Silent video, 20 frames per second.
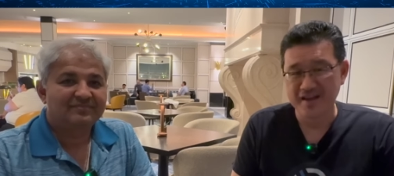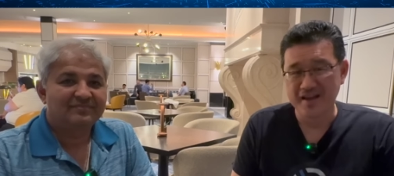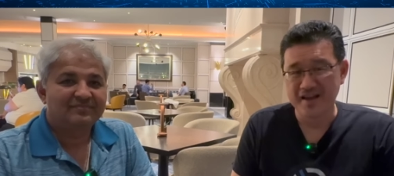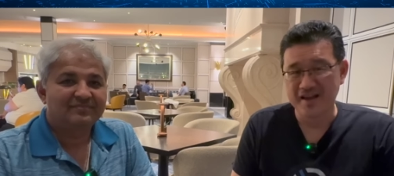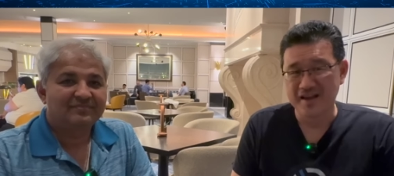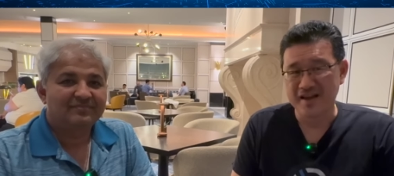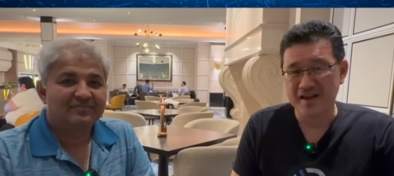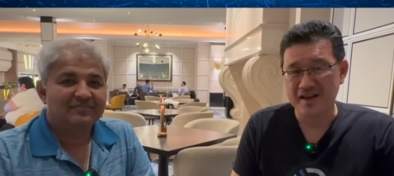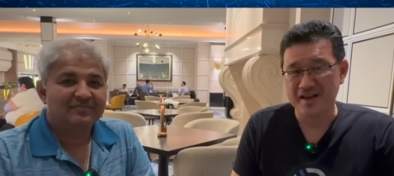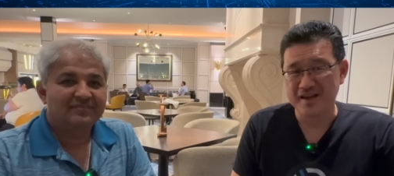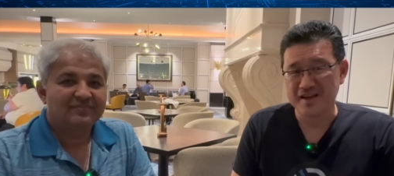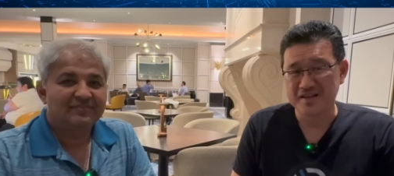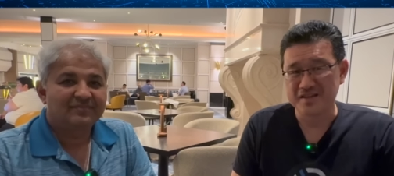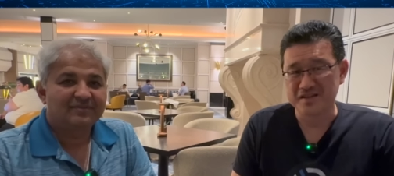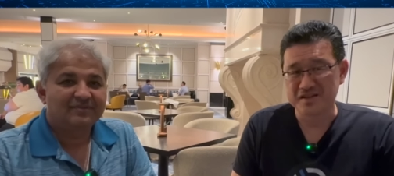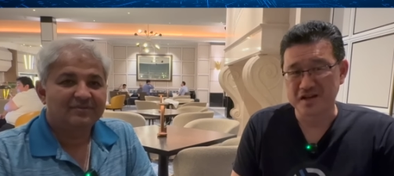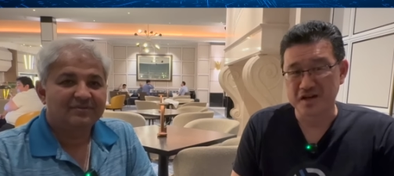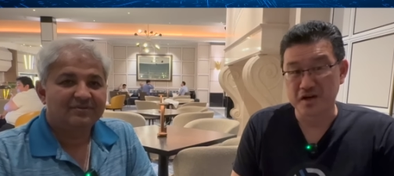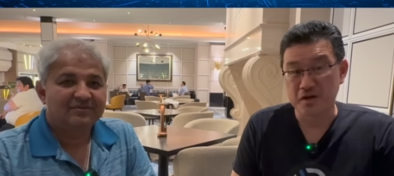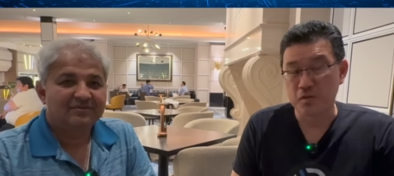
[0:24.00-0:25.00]

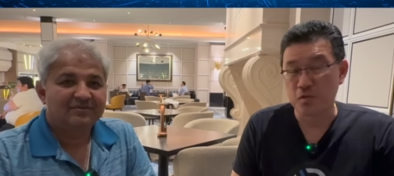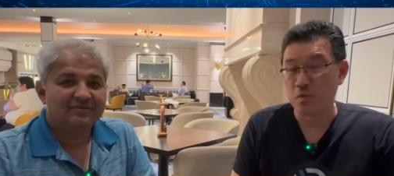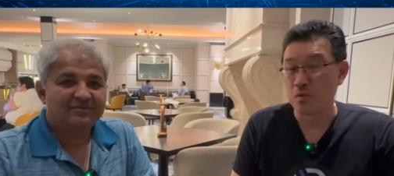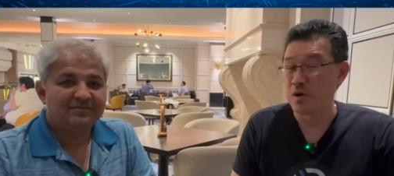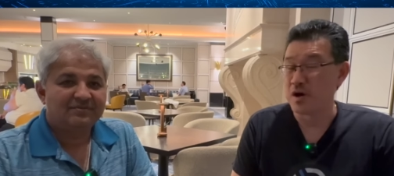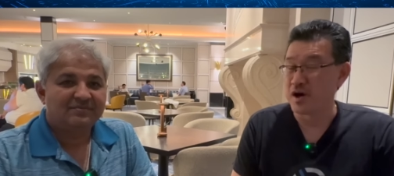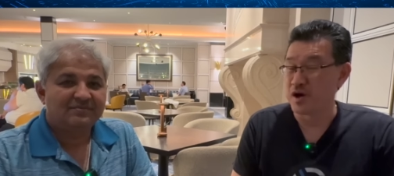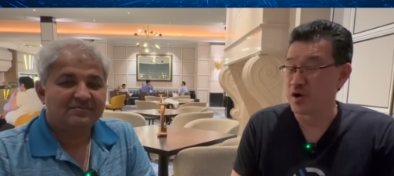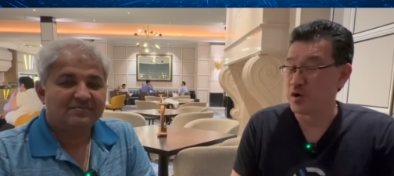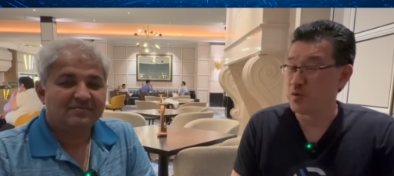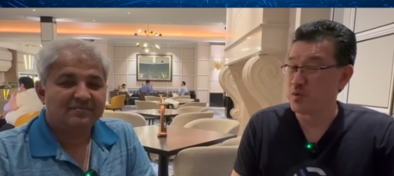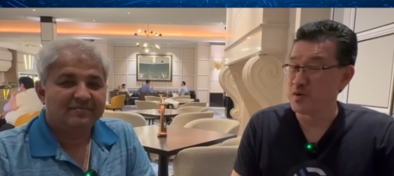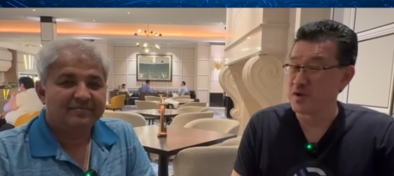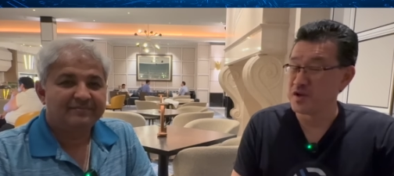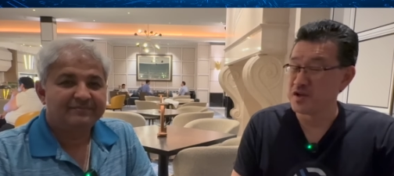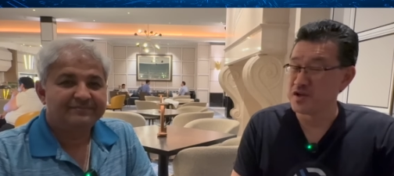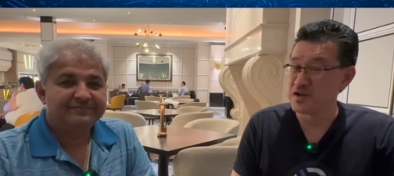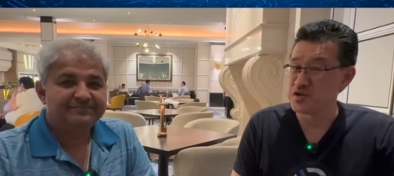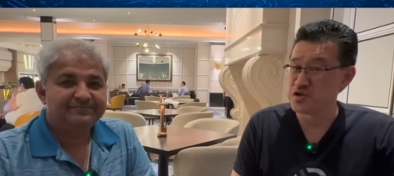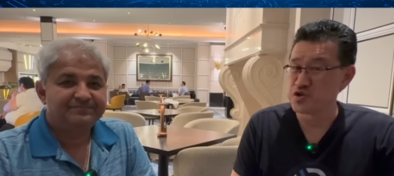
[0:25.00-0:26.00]
Speaker 1: And why are
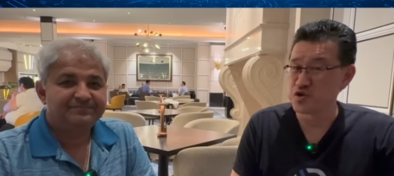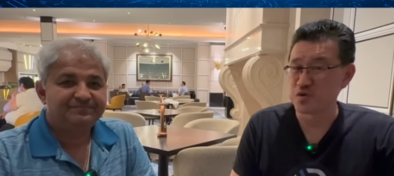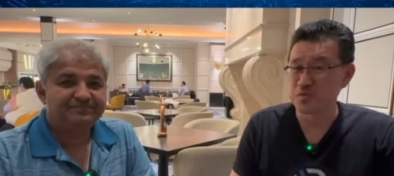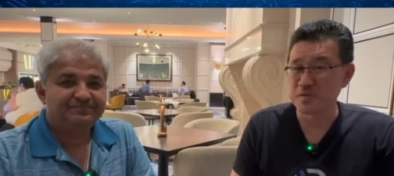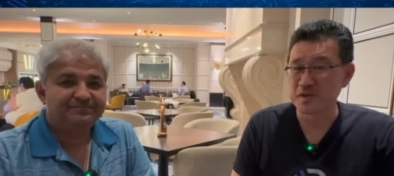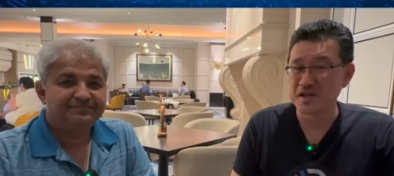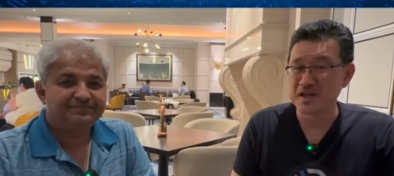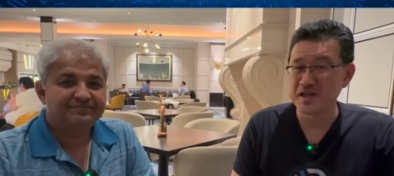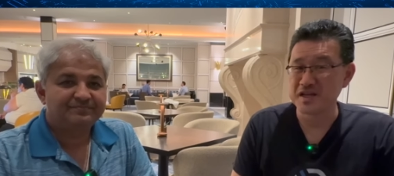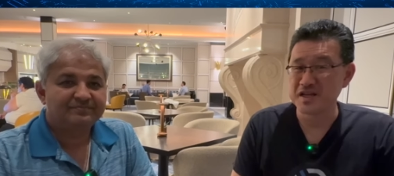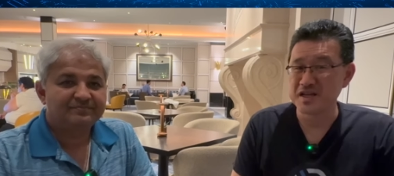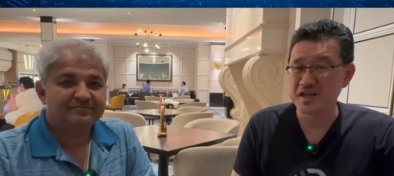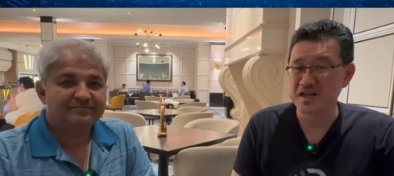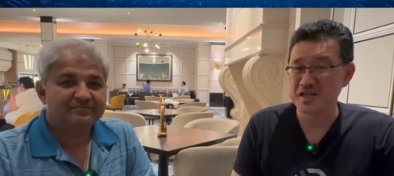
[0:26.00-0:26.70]
we in Germany?